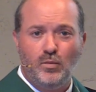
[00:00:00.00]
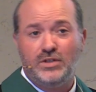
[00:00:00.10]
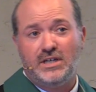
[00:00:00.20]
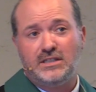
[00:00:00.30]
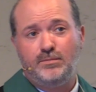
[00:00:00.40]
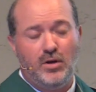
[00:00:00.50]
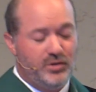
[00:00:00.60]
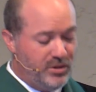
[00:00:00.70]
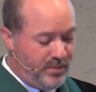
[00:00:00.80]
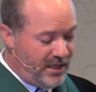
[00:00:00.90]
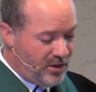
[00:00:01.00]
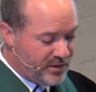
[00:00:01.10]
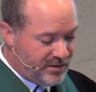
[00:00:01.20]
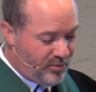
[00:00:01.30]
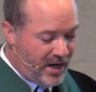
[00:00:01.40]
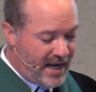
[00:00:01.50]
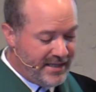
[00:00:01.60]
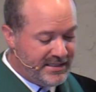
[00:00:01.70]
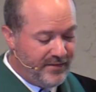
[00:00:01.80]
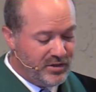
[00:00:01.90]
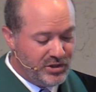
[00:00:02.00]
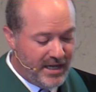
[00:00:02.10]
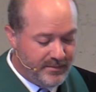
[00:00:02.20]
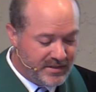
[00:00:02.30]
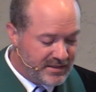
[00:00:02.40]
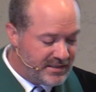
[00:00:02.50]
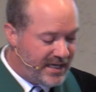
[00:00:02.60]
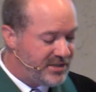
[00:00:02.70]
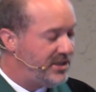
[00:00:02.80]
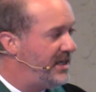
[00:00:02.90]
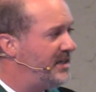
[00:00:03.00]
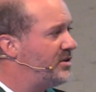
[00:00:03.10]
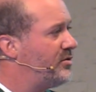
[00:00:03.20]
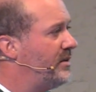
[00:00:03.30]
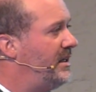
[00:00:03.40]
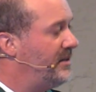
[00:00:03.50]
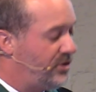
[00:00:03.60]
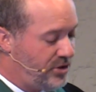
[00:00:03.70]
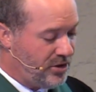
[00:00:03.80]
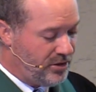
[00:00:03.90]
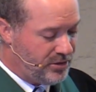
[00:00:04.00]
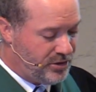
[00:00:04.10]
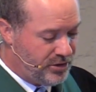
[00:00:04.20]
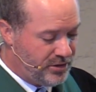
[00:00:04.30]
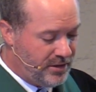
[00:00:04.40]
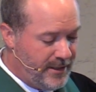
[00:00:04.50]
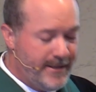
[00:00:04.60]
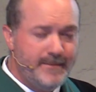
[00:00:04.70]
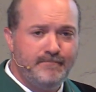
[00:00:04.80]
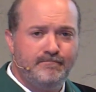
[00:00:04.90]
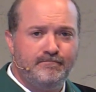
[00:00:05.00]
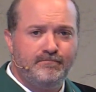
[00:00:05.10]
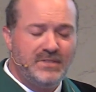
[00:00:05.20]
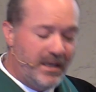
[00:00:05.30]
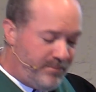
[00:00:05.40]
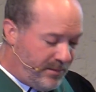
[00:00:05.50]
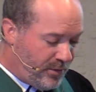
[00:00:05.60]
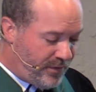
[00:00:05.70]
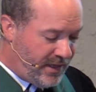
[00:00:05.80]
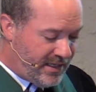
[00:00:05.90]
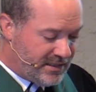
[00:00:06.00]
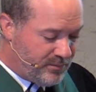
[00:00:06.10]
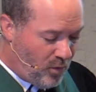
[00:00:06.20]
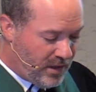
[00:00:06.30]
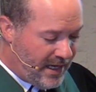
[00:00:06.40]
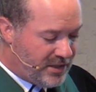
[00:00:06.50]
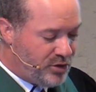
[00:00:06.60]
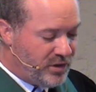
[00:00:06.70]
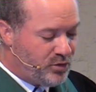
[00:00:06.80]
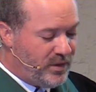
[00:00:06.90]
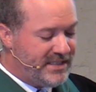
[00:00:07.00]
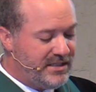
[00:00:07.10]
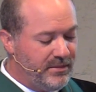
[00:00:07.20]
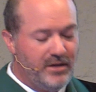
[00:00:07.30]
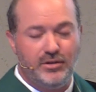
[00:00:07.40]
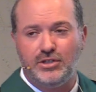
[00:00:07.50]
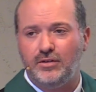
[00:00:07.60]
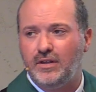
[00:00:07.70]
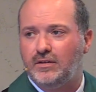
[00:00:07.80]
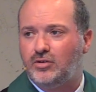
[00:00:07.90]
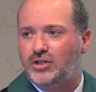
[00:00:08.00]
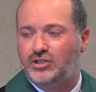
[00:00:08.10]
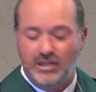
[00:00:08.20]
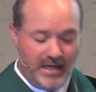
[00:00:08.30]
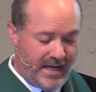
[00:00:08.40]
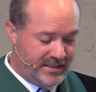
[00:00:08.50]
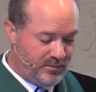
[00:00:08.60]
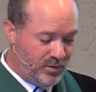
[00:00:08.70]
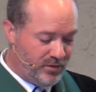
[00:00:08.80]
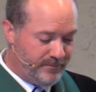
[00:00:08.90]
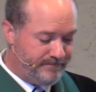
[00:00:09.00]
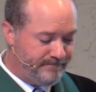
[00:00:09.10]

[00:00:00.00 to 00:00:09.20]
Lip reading: Which I suppose should be no surprise, given James's sketchy history in the church. Some people think it's more like Jewish wisdom literature than the Christian gospel.